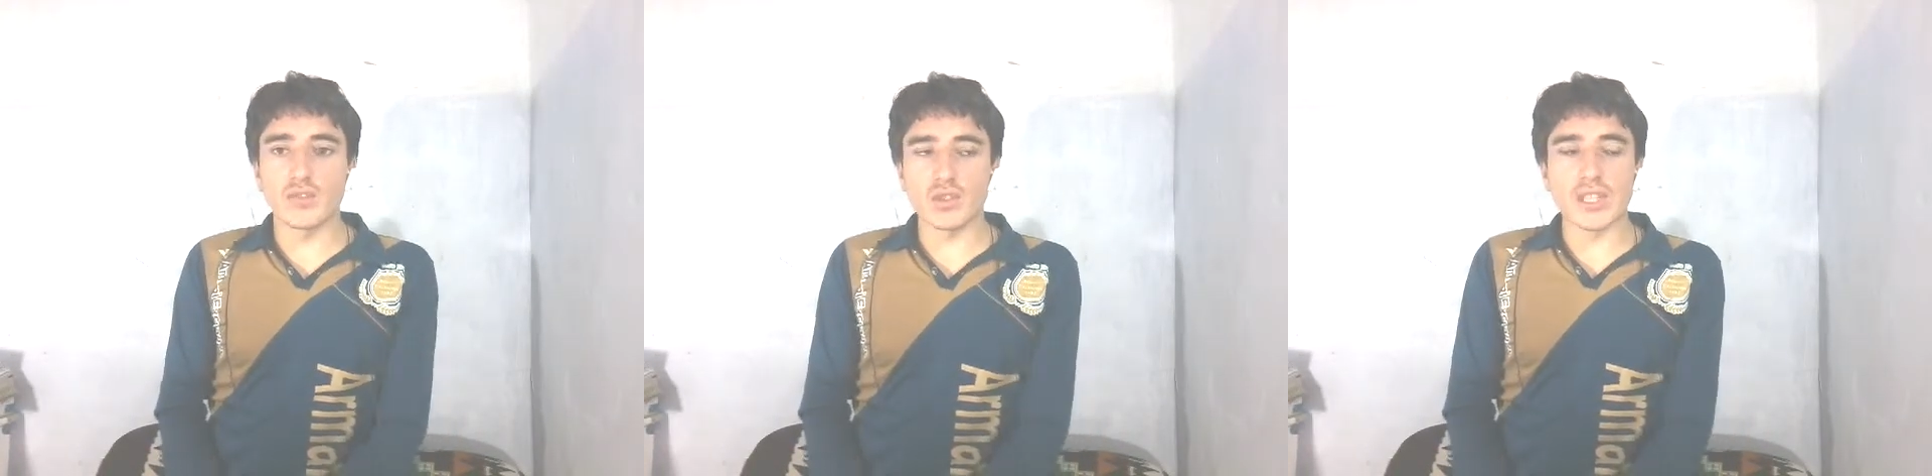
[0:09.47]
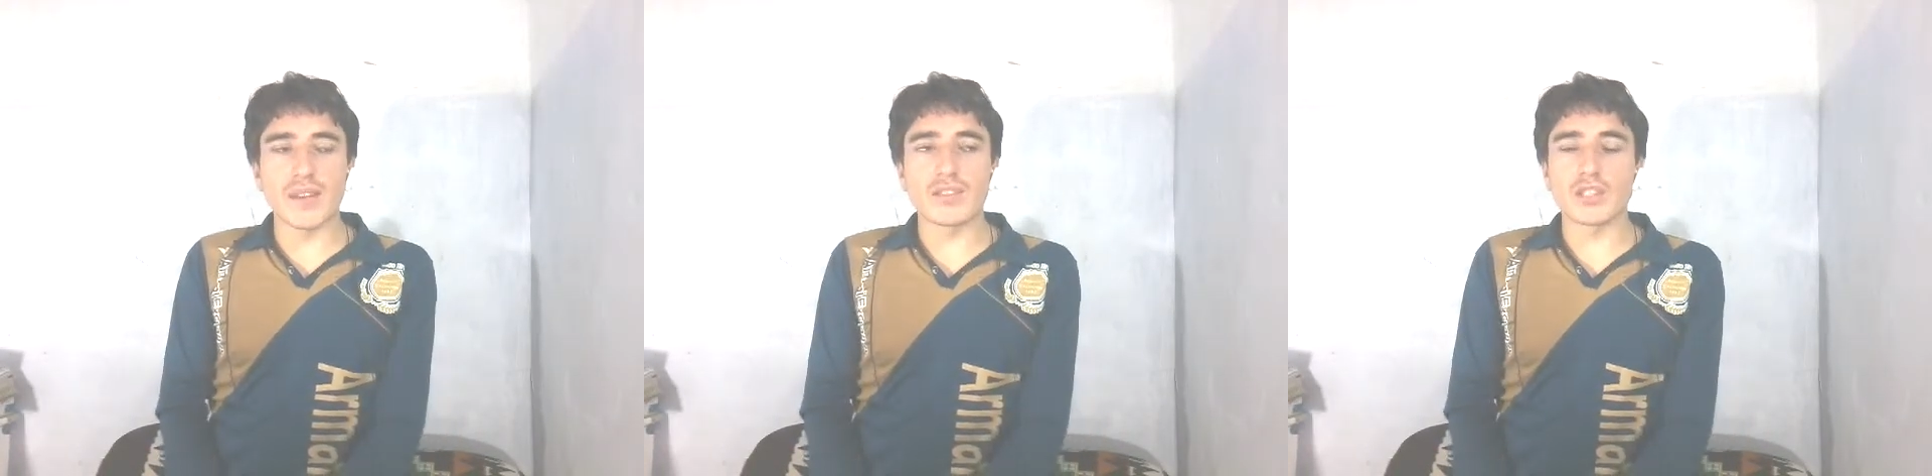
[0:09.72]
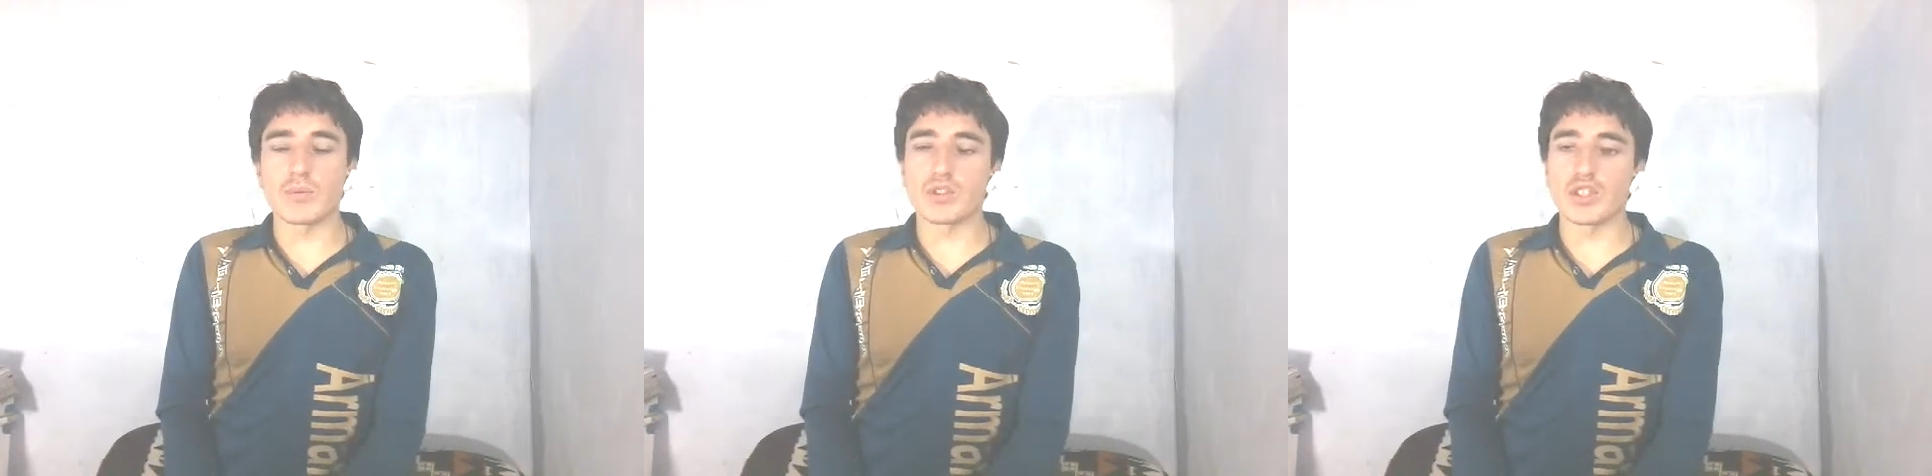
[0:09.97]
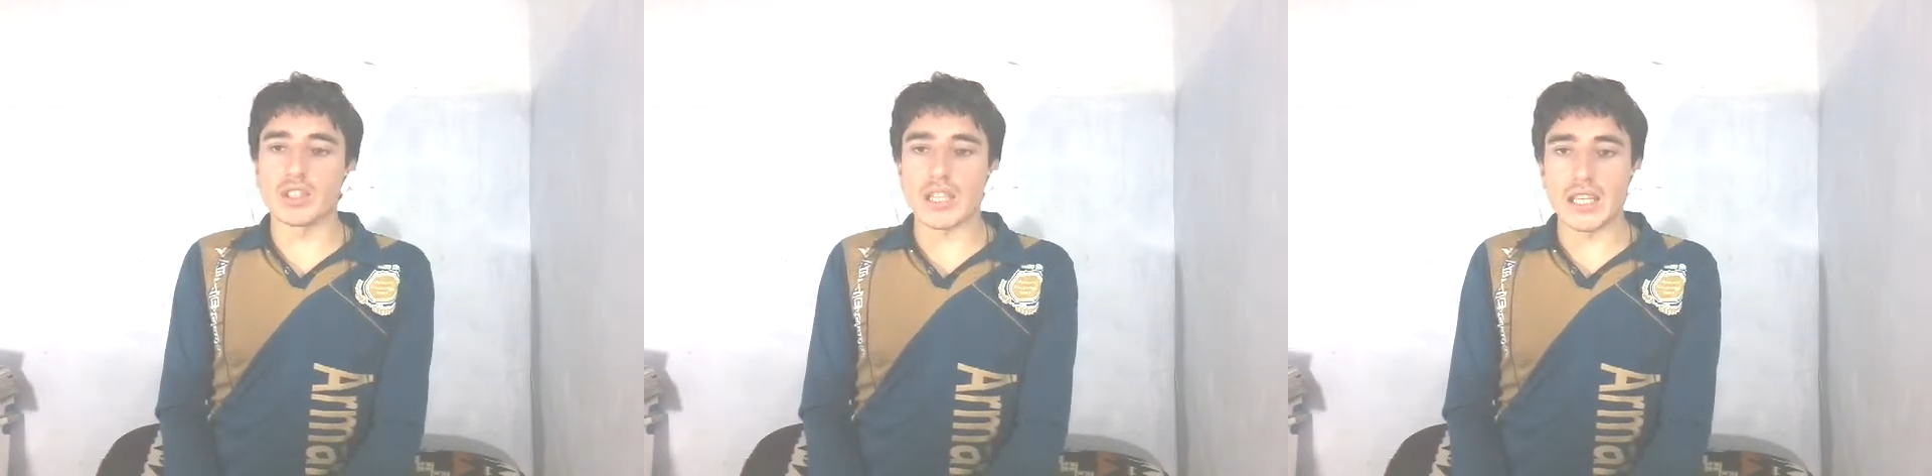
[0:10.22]
Diffuse nervous system
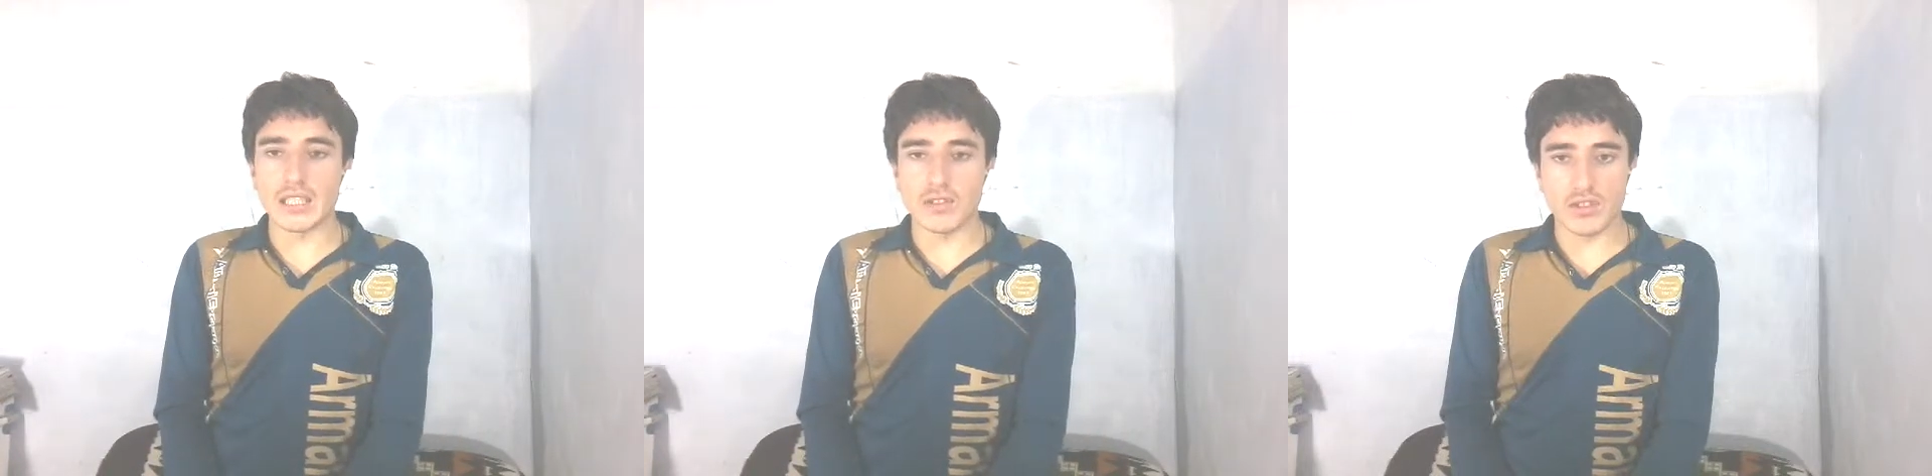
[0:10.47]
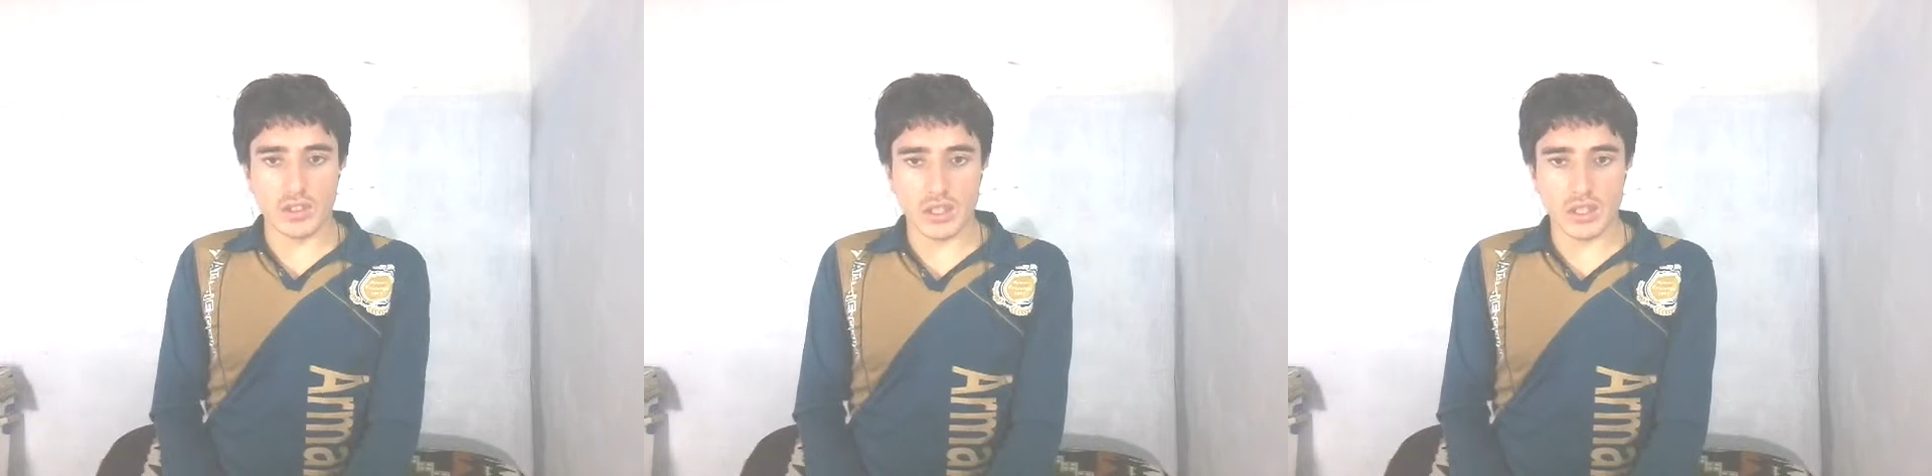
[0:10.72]
or centralized nervous